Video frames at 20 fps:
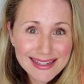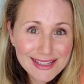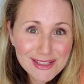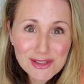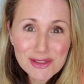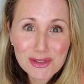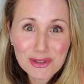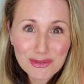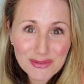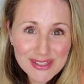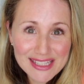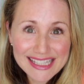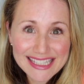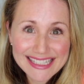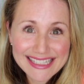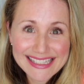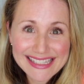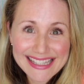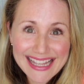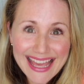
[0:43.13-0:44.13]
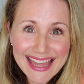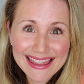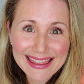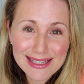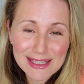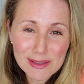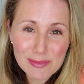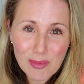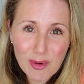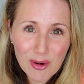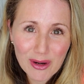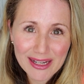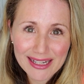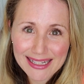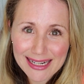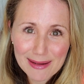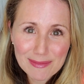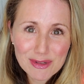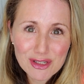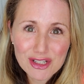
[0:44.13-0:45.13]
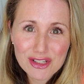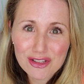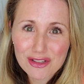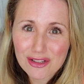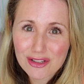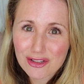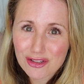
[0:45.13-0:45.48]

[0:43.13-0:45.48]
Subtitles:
services at this point, and I'm just